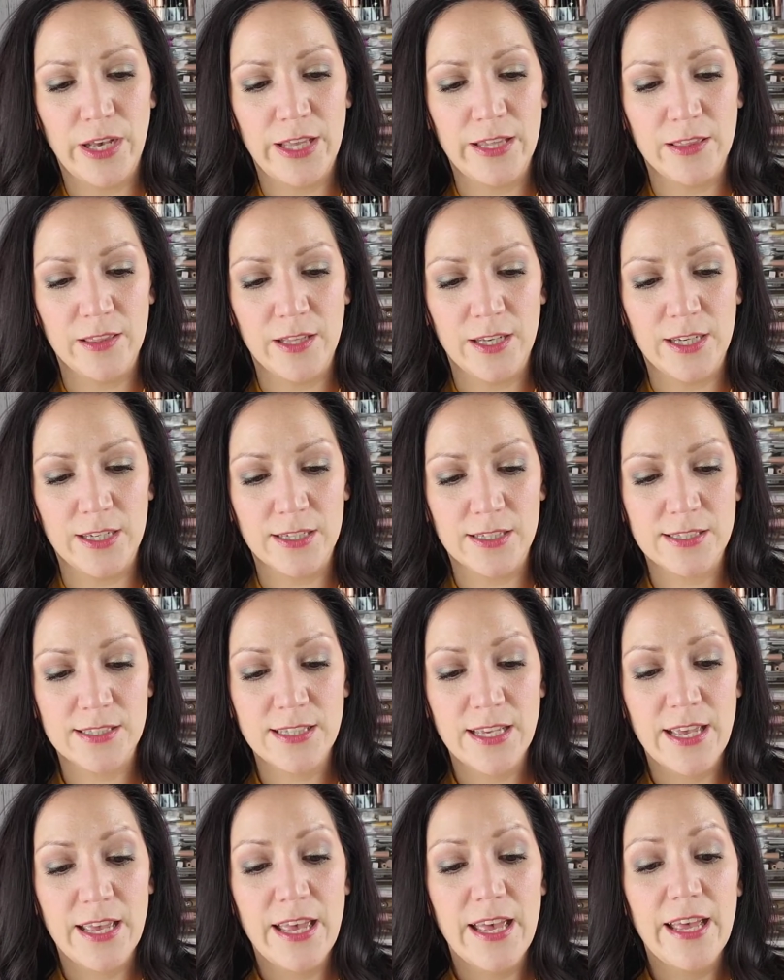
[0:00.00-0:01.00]
and luxe.
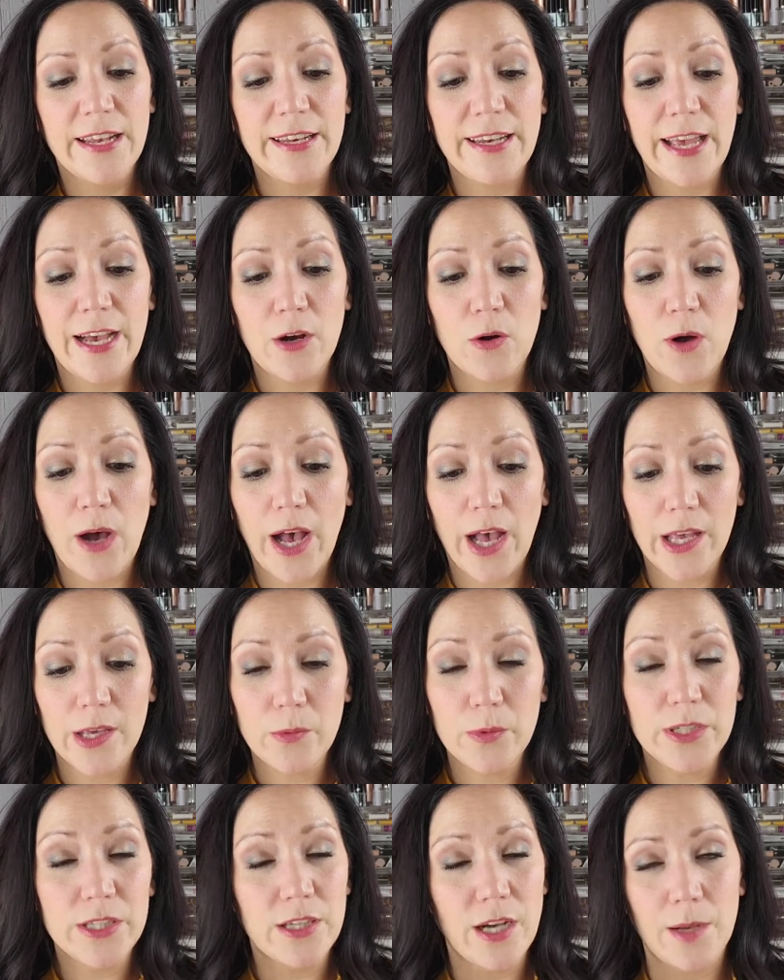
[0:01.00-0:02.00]
Now, I
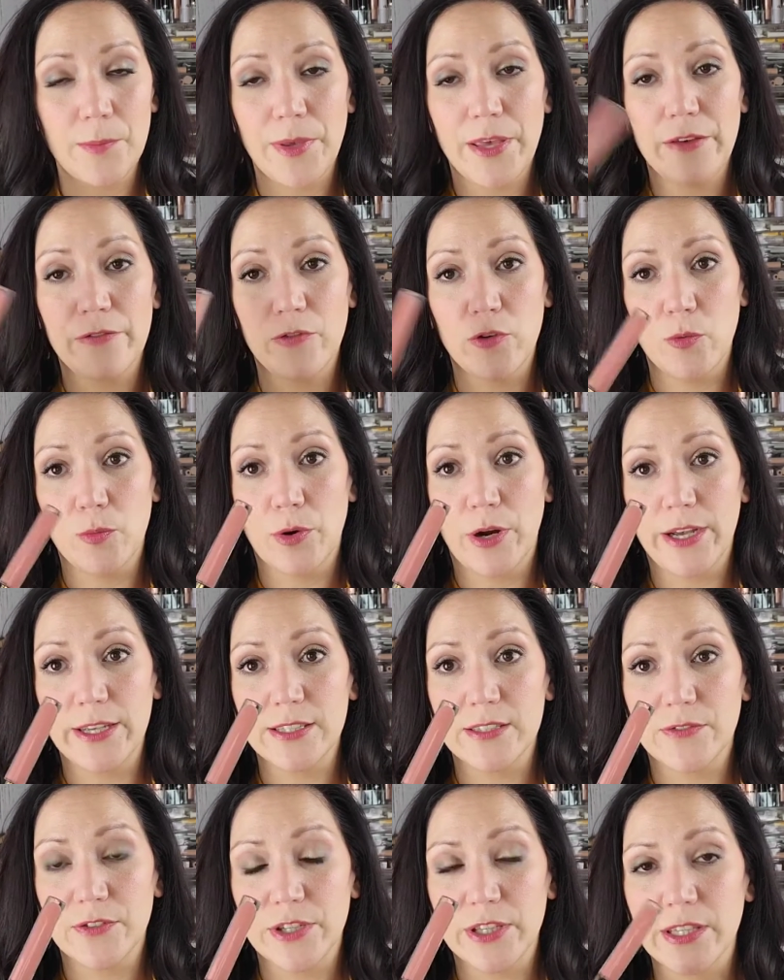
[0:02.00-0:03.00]
would not pay full
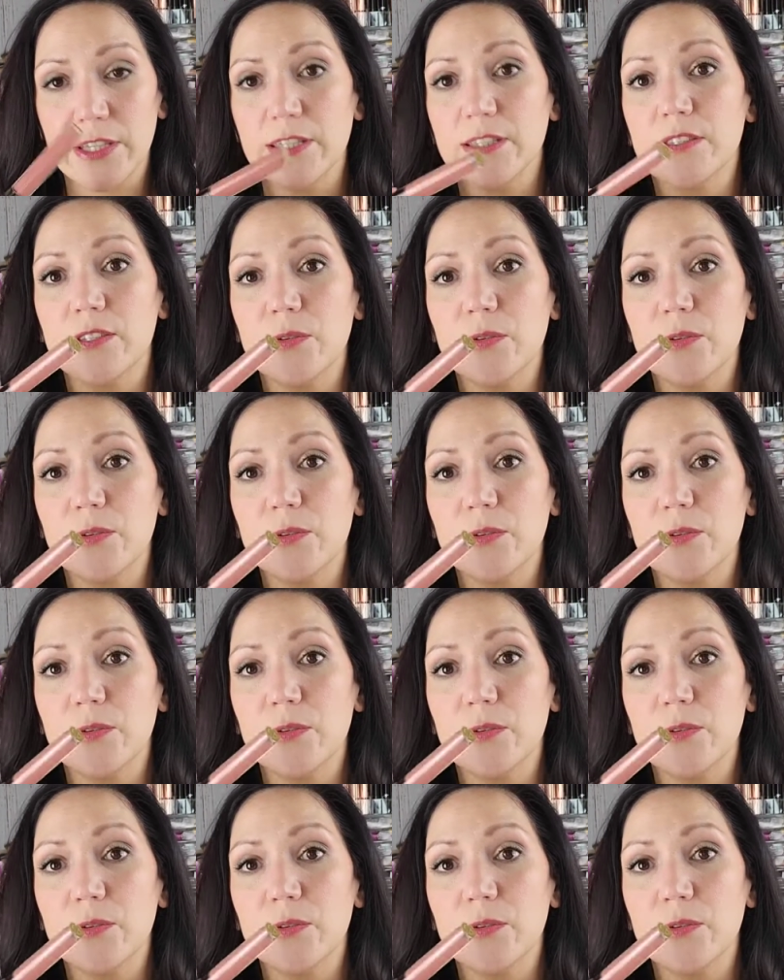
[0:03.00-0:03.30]
price for these.